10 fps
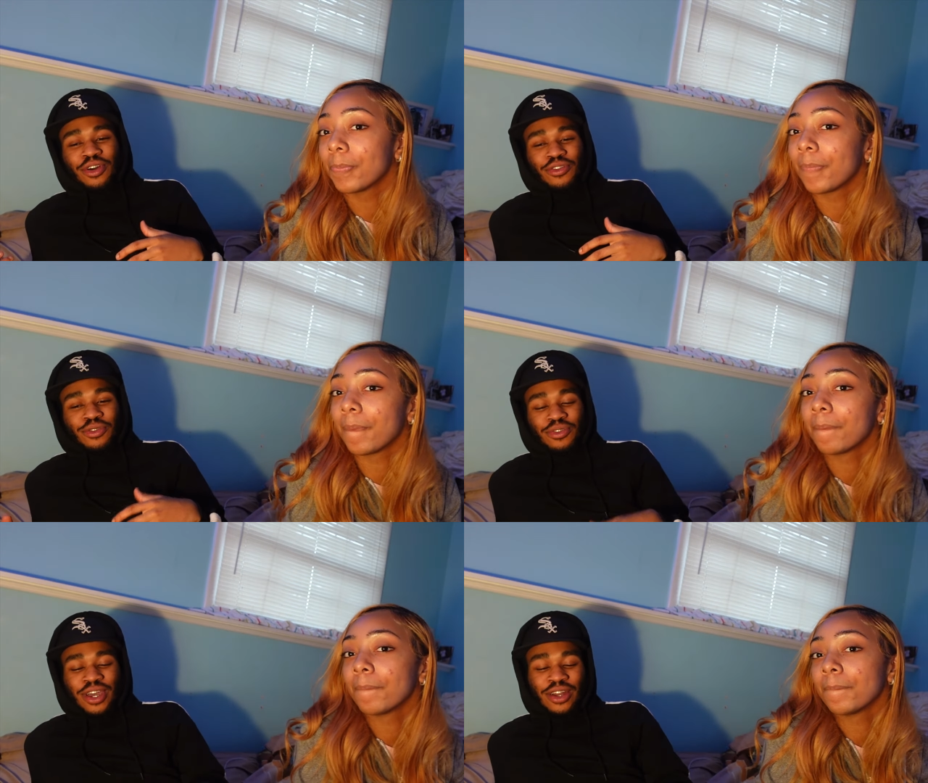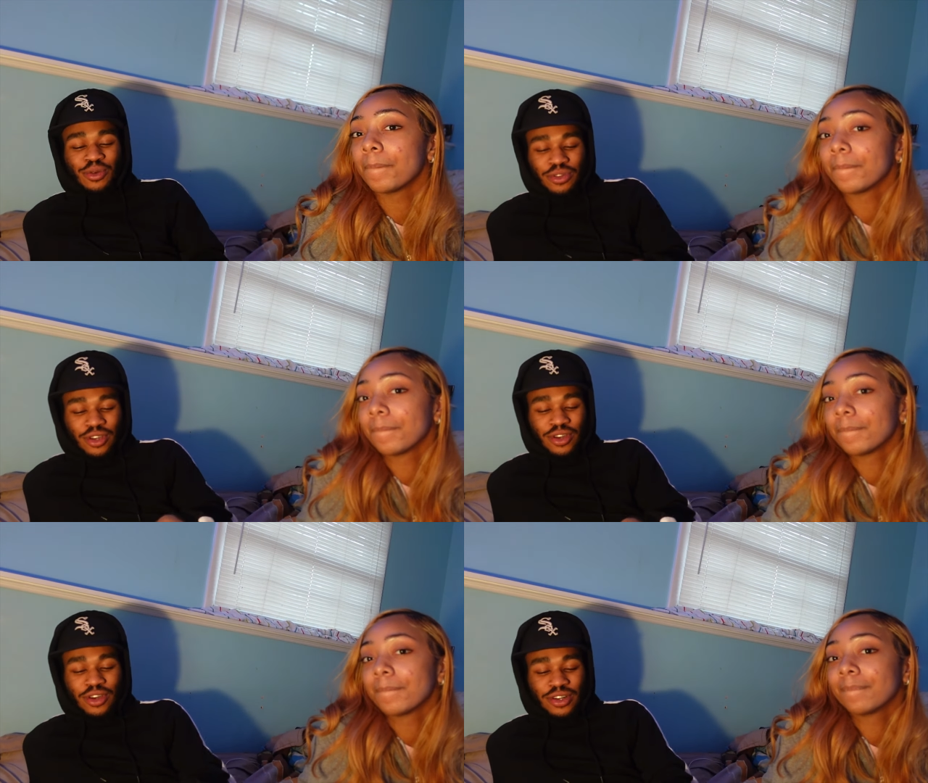Speaker 1: off. It kind of
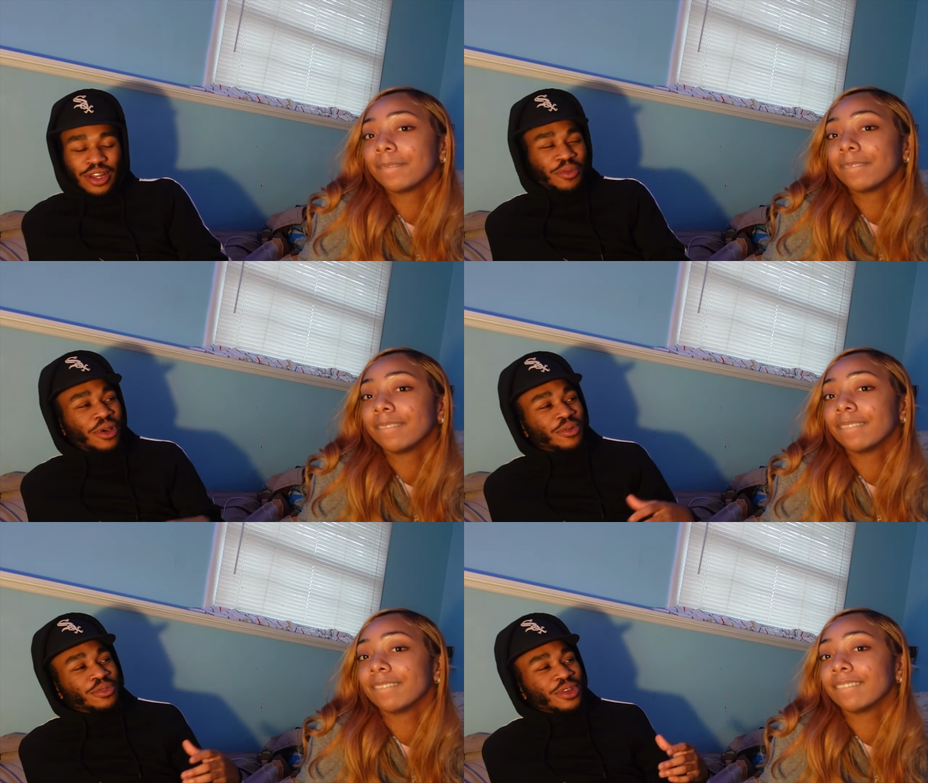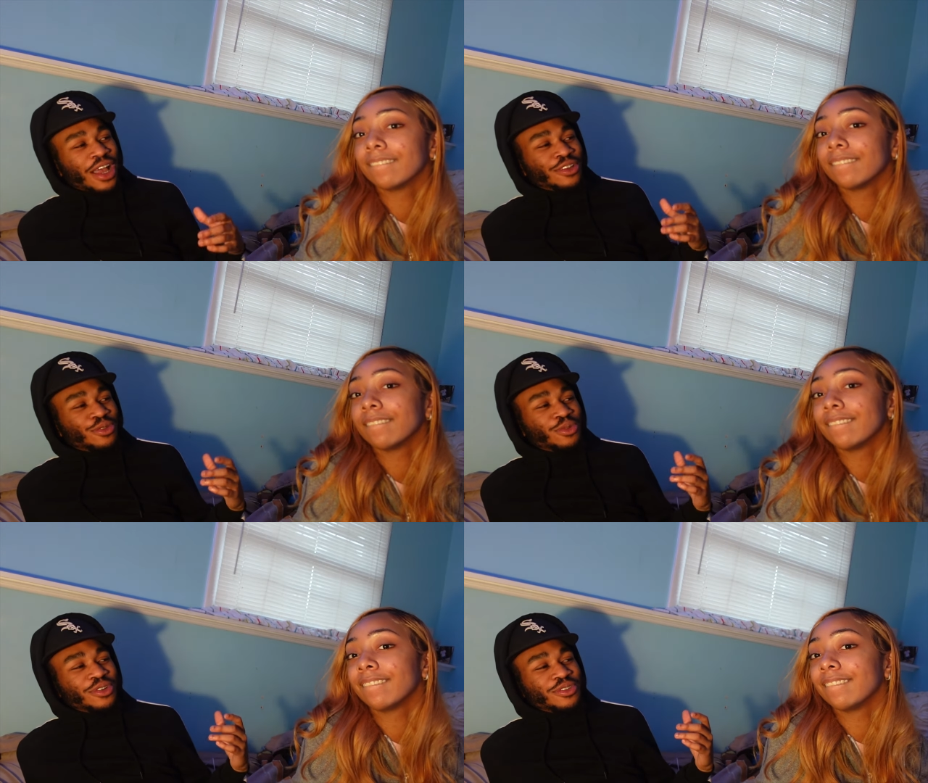was an ugly day, but I
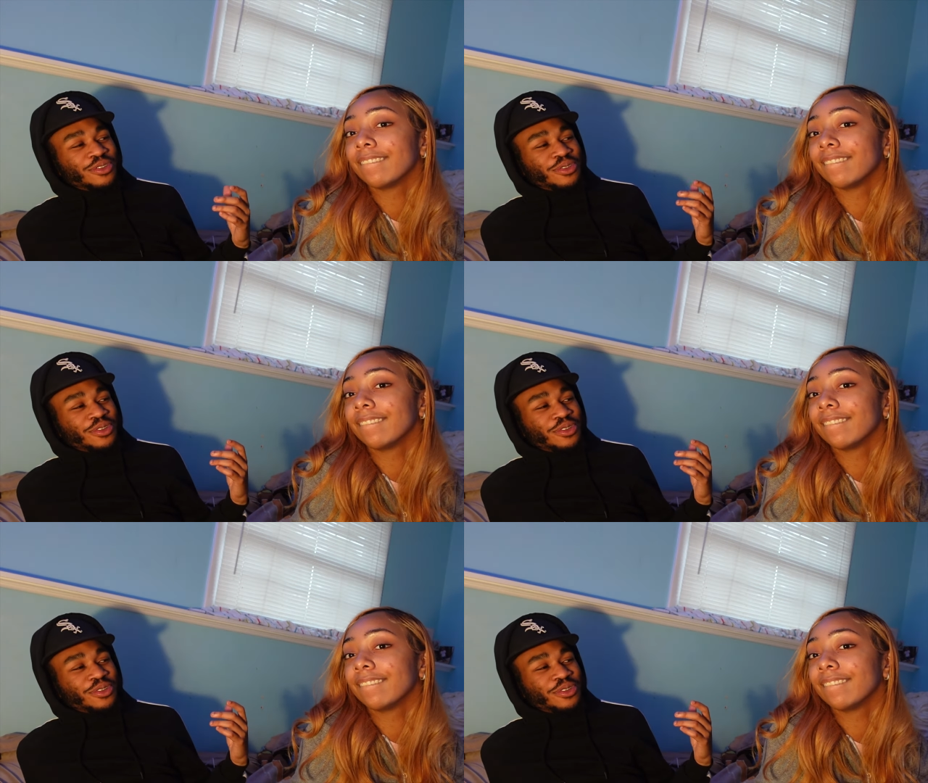just wanted you